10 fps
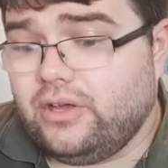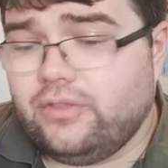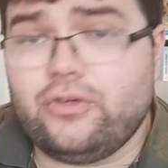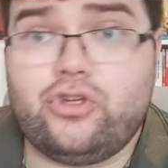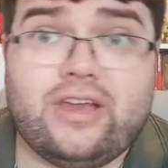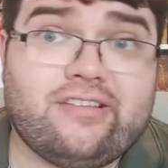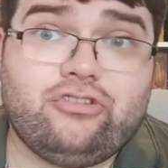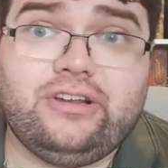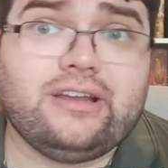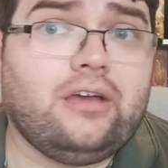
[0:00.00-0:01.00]
that she has
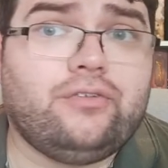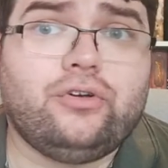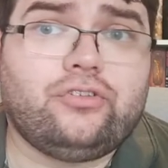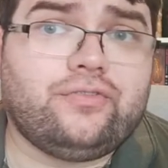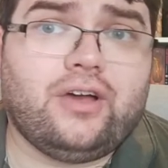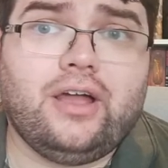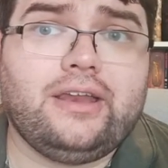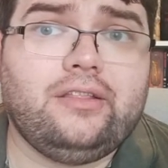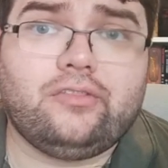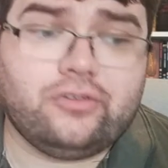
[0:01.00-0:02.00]
actually diversified
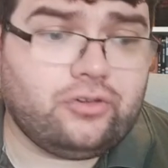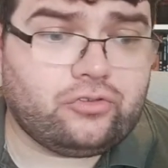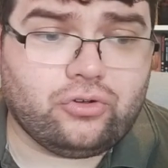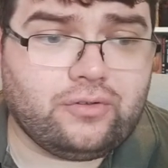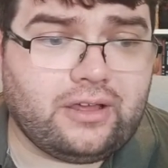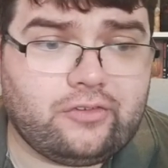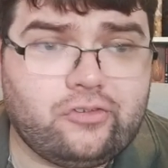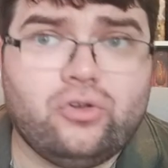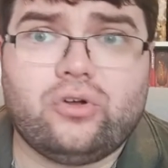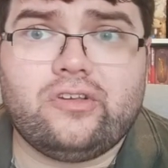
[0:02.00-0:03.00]
into sort of like
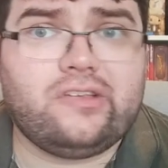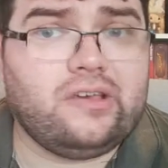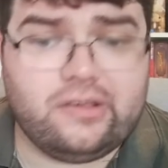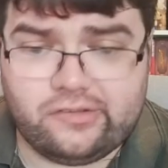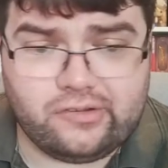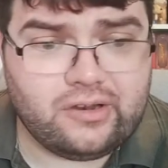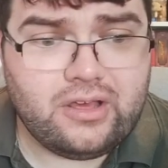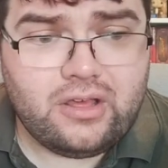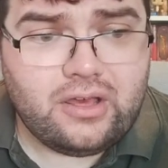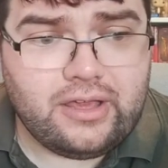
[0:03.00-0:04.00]
circuses and,
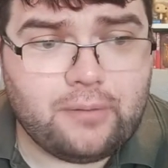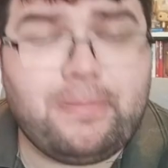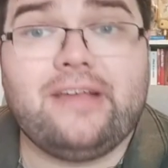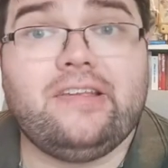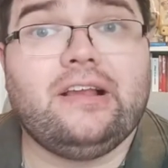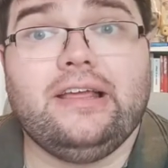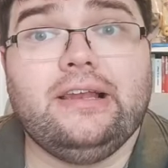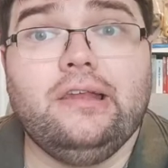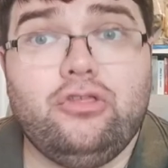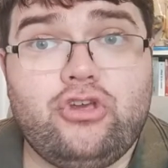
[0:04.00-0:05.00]
you know, basically
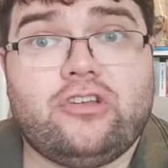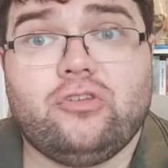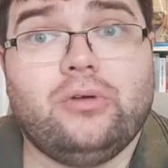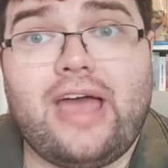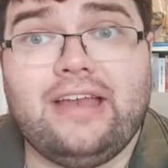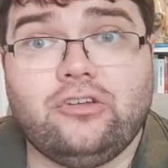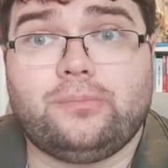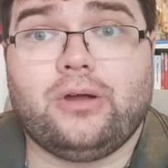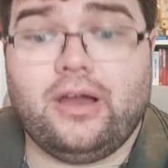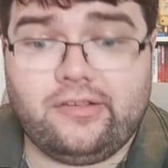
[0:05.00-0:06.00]
legitimate
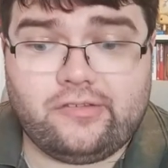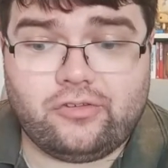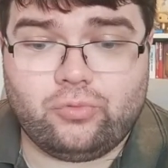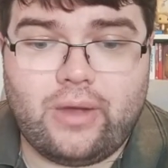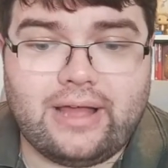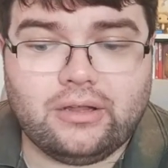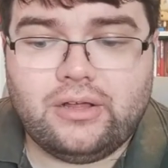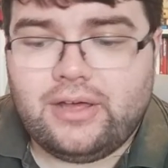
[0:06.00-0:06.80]
enterprises as well.